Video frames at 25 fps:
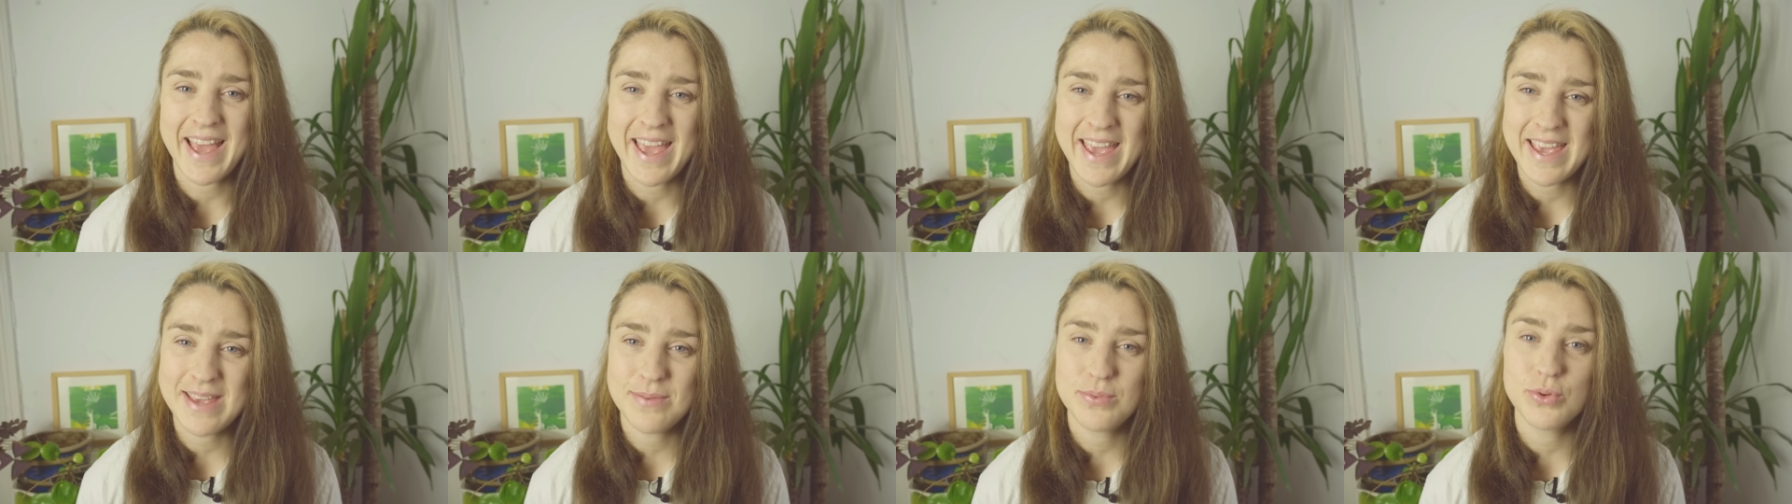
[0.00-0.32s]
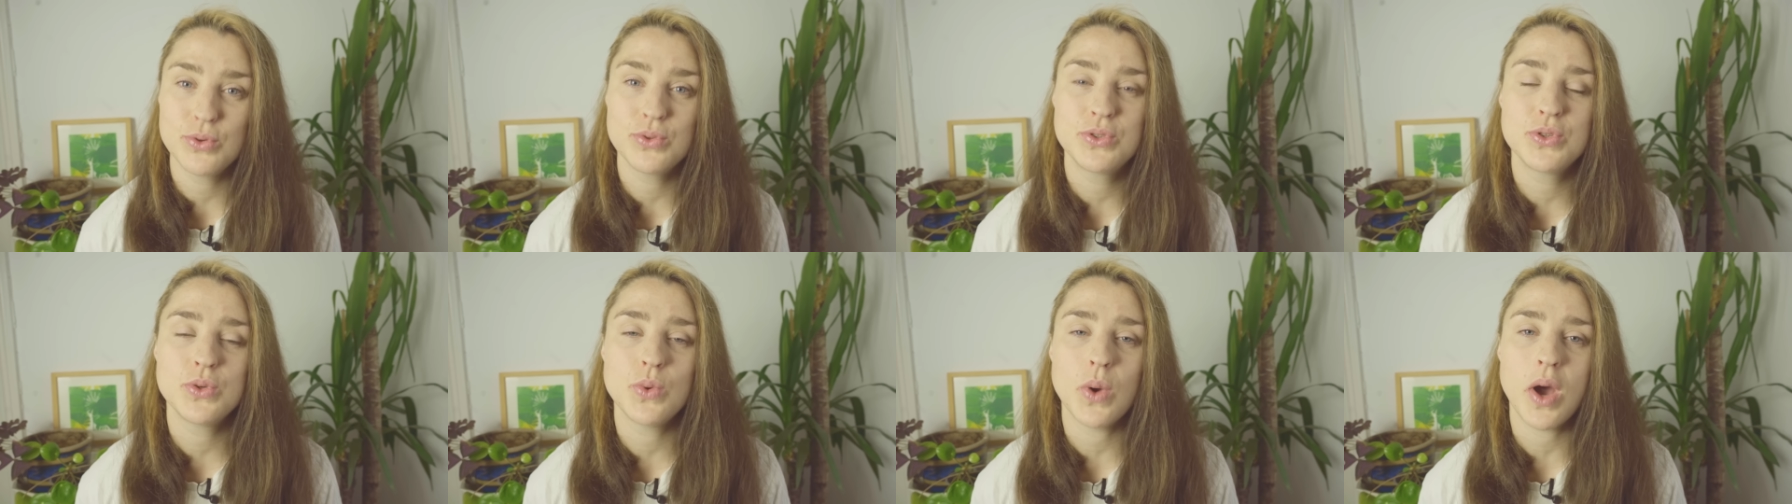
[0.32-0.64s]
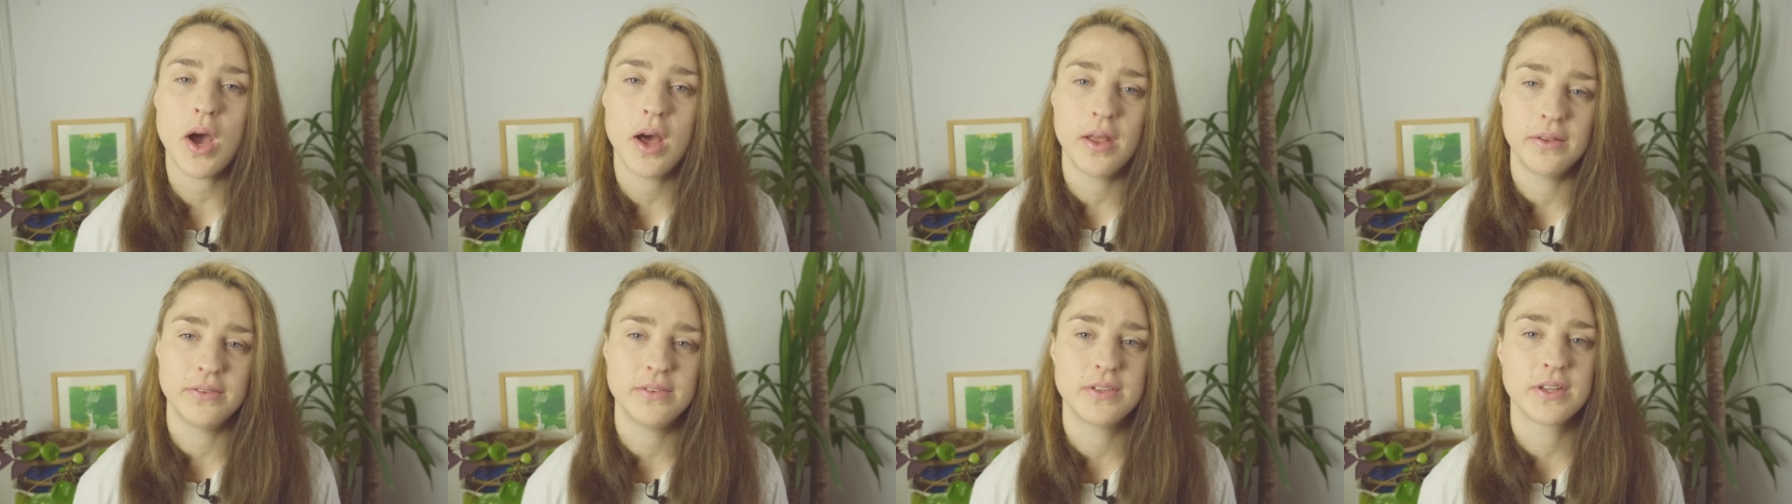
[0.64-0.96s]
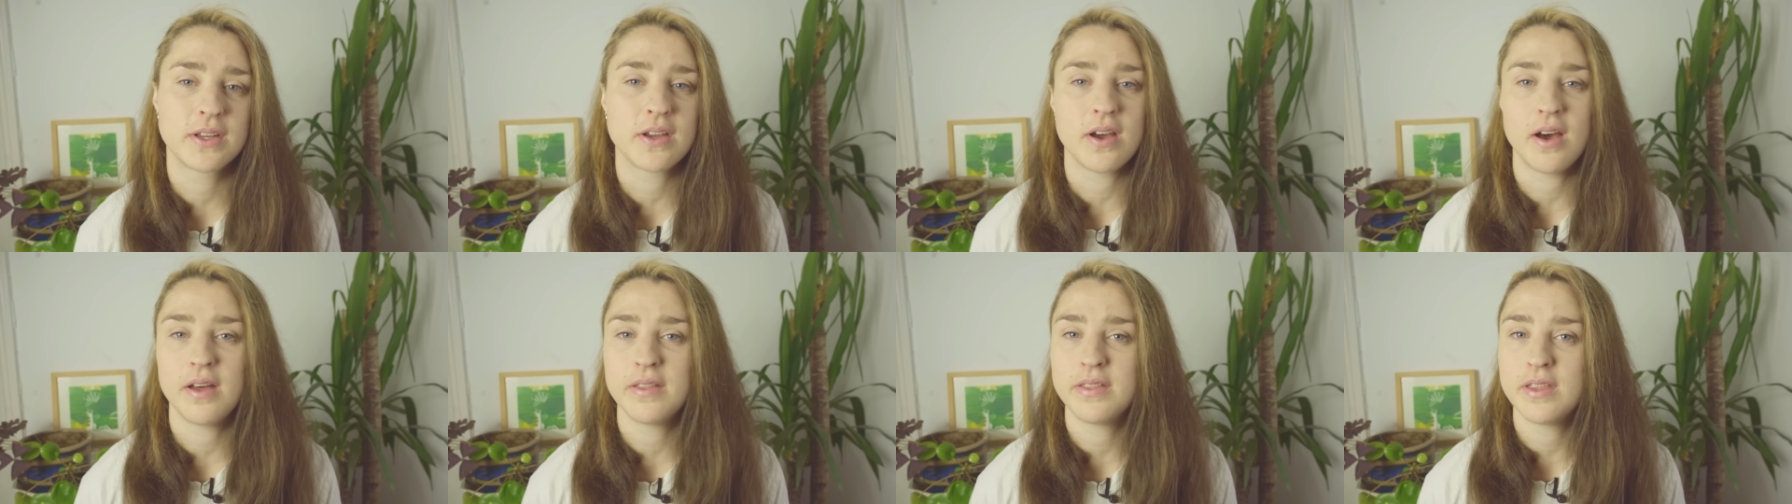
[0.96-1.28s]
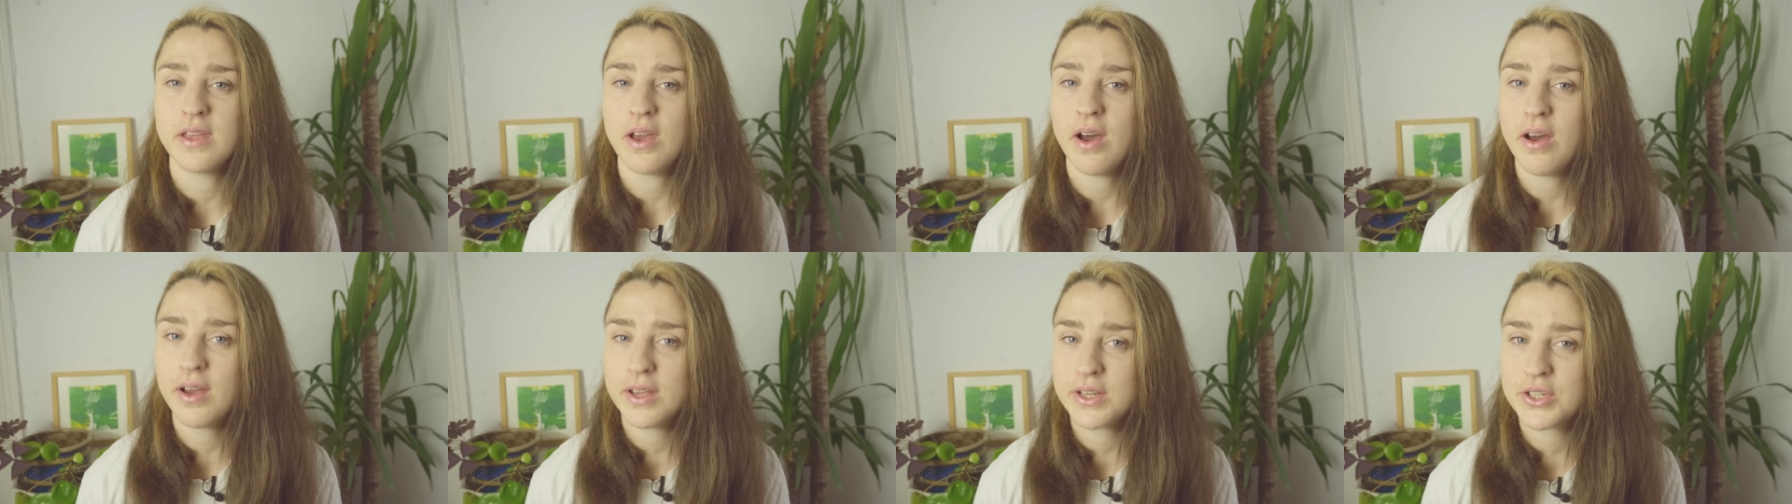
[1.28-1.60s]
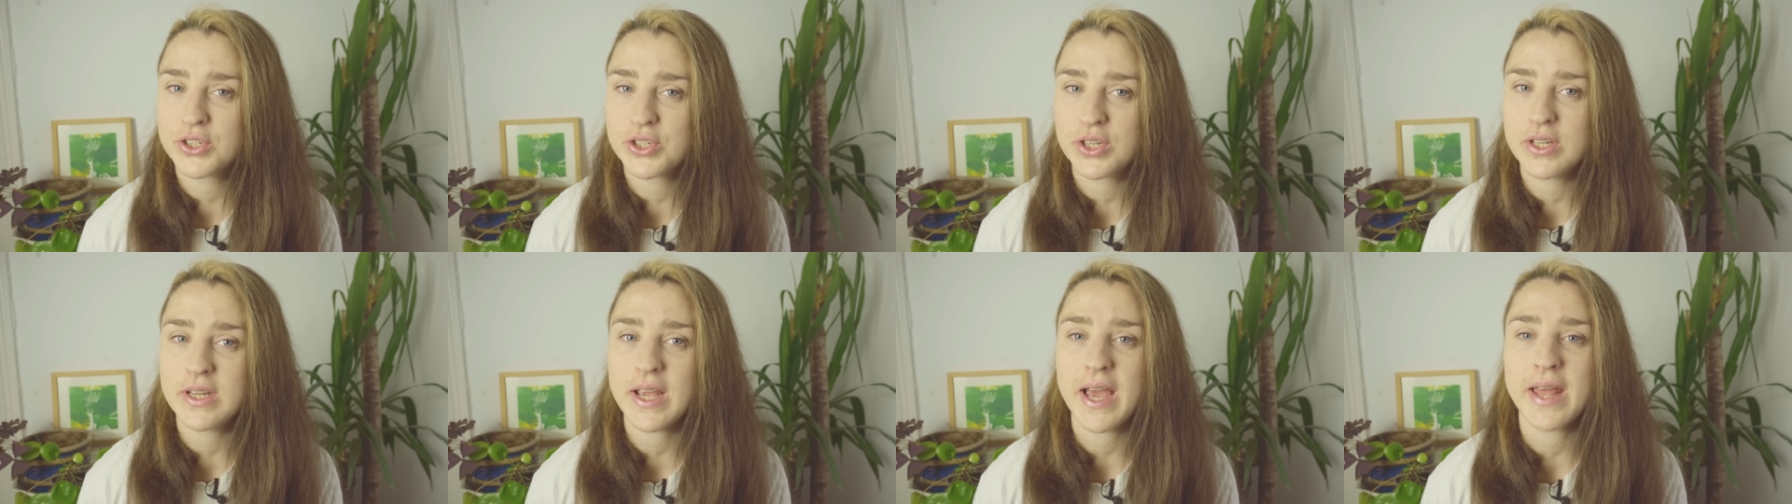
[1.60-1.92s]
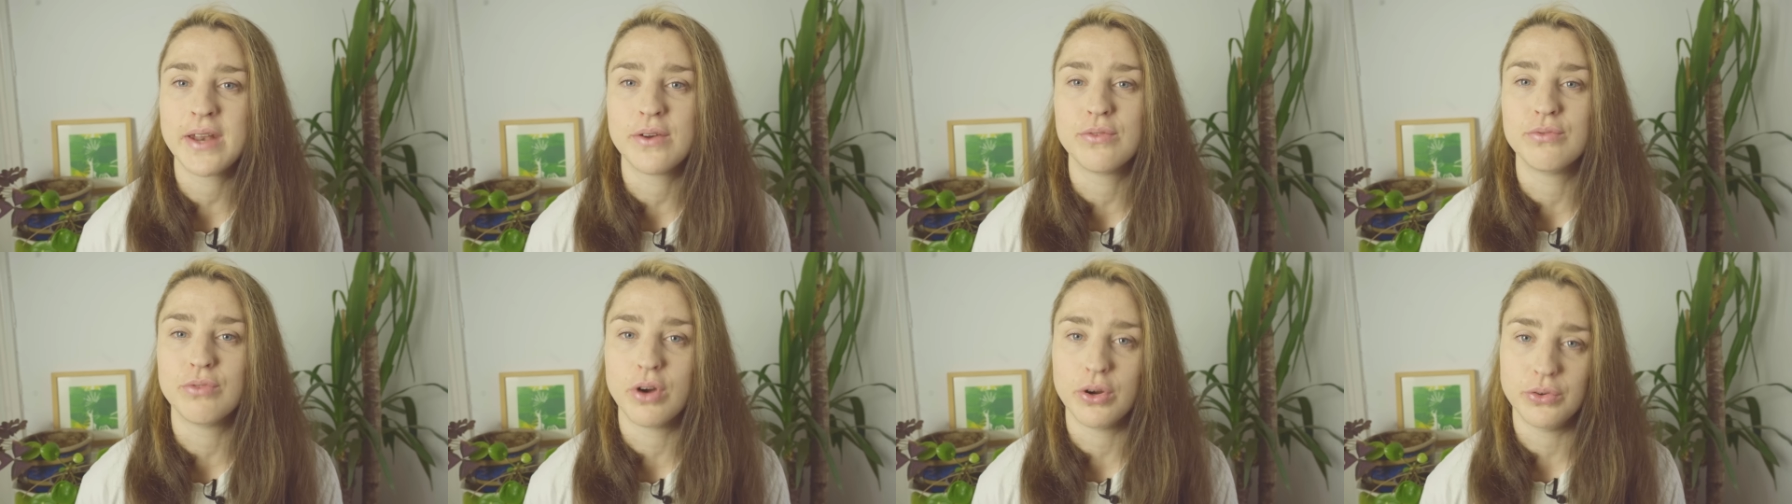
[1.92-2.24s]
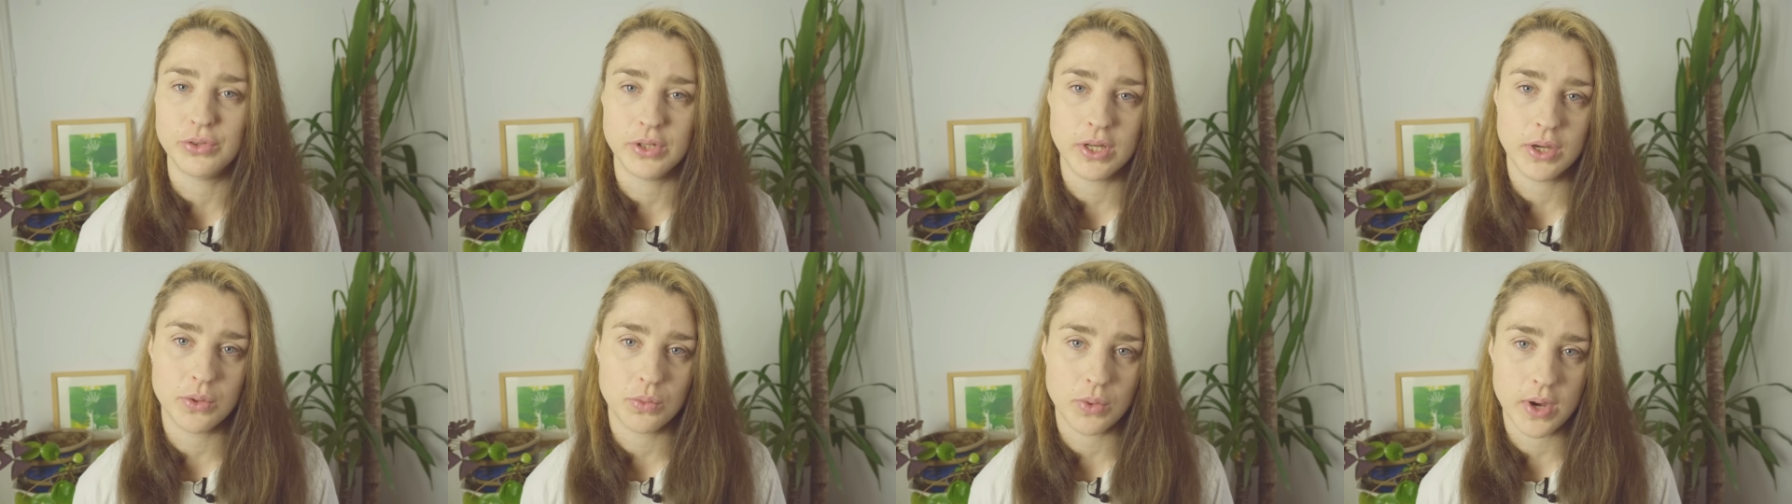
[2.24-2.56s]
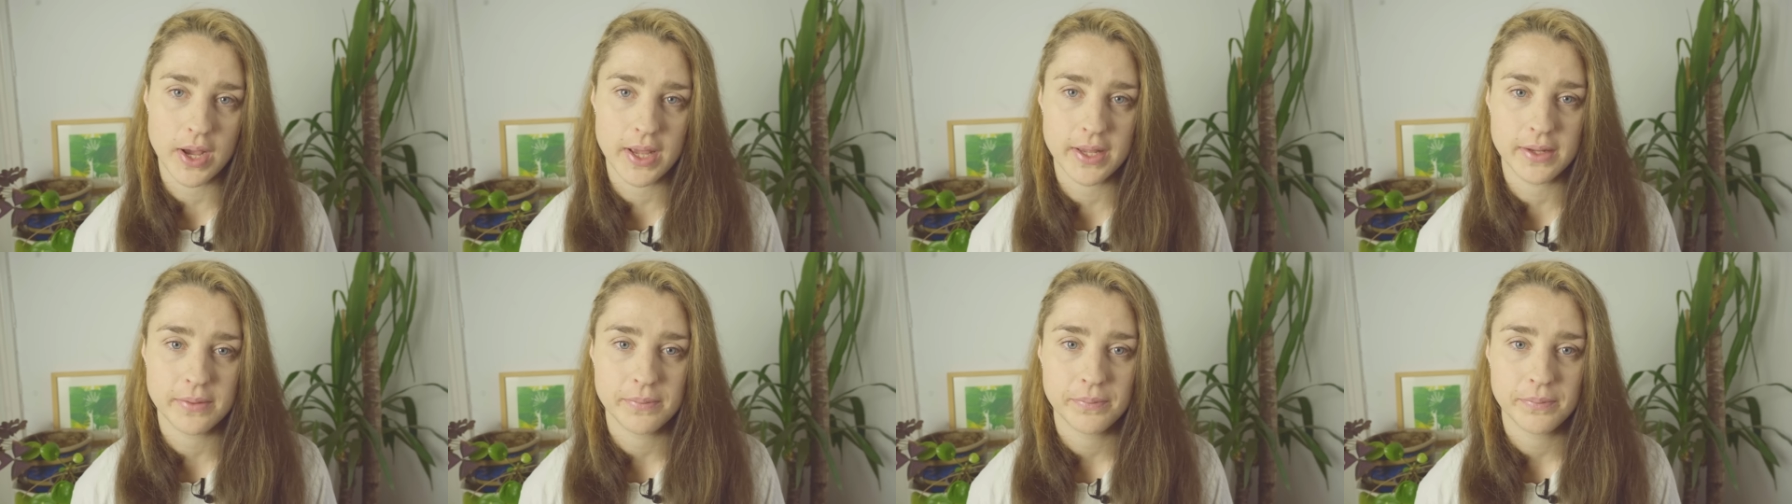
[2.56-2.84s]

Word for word: able to undercut the ice sheet and erode it away.